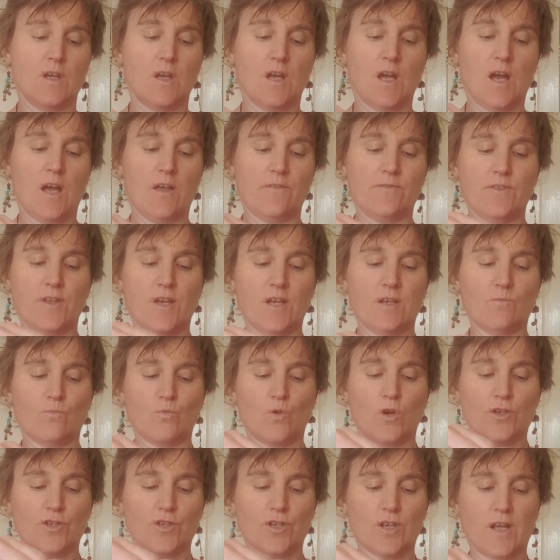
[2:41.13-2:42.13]
and then
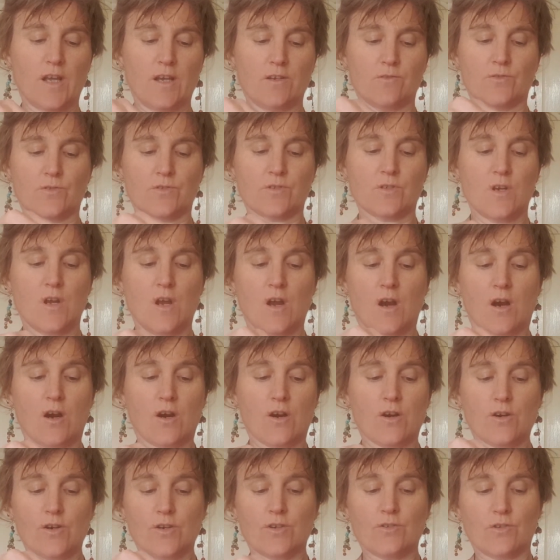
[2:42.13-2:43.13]
wash it out.
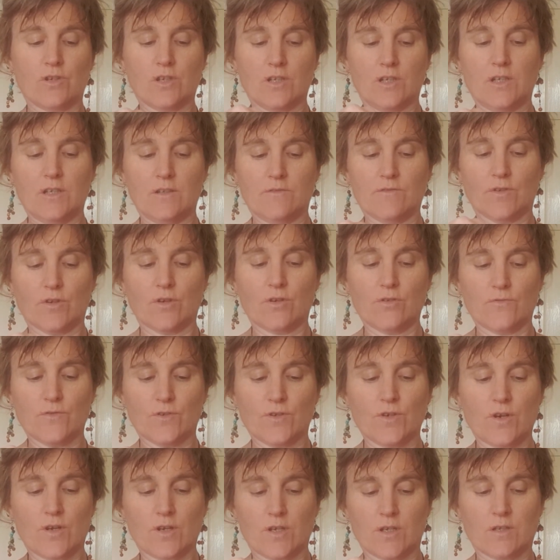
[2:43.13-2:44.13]
Or you can leave it
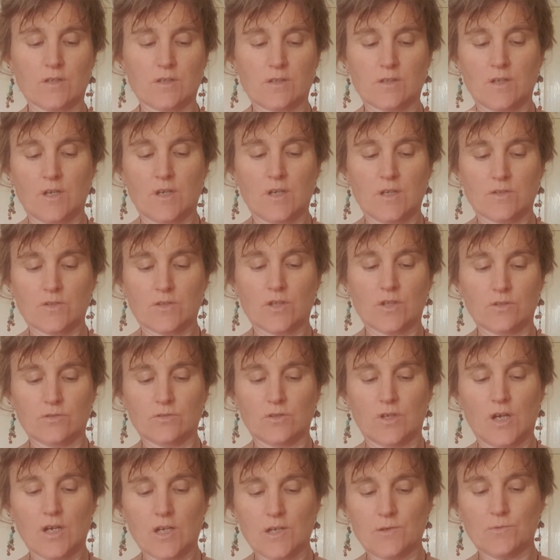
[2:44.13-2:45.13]
overnight.
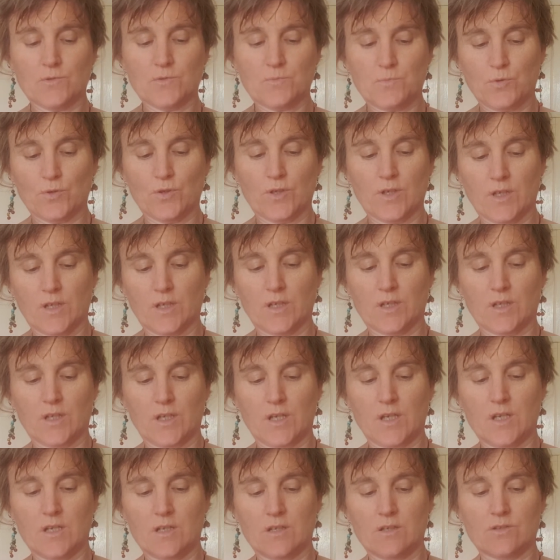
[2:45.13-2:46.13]
So I was putting it
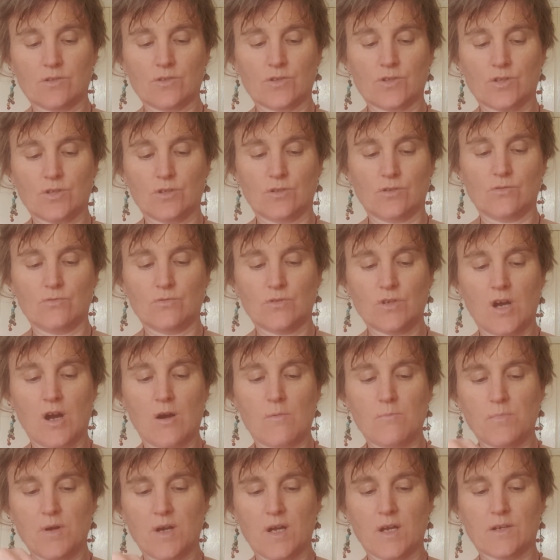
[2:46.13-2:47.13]
in to
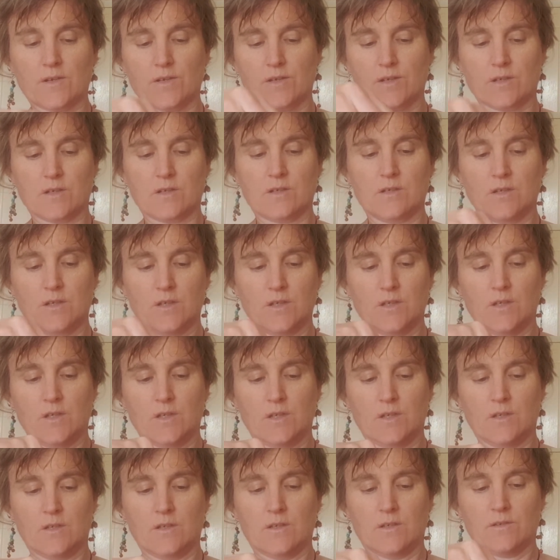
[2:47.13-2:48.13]
combat
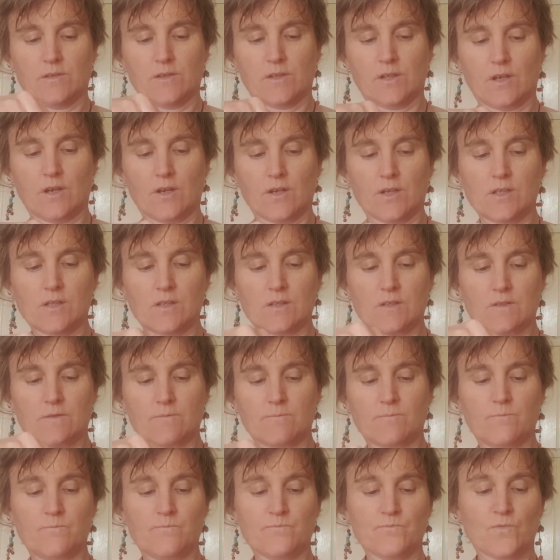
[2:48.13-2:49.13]
the lice.
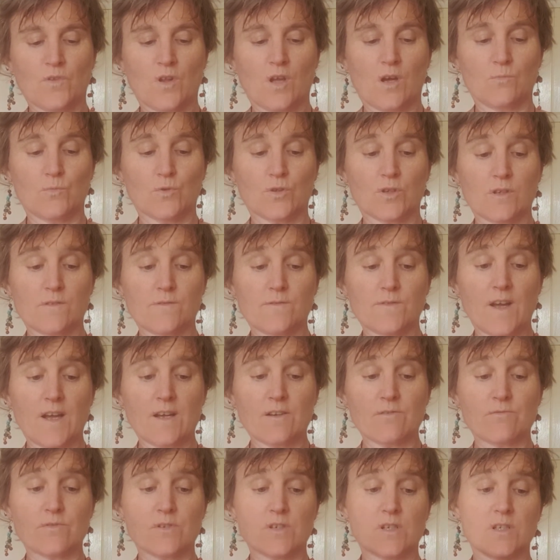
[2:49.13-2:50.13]
And what I
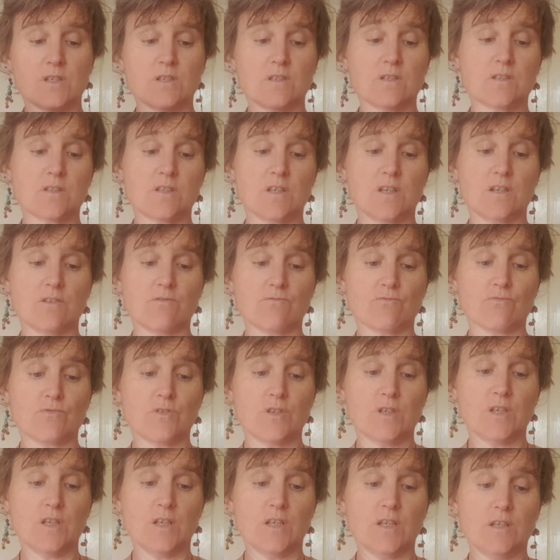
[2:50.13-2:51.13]
found is it
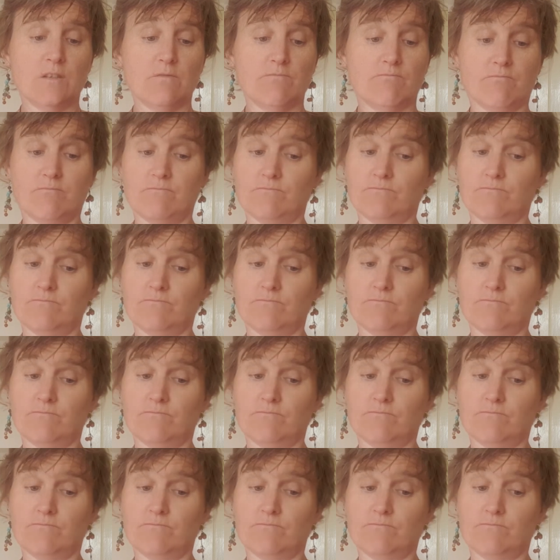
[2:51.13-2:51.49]
really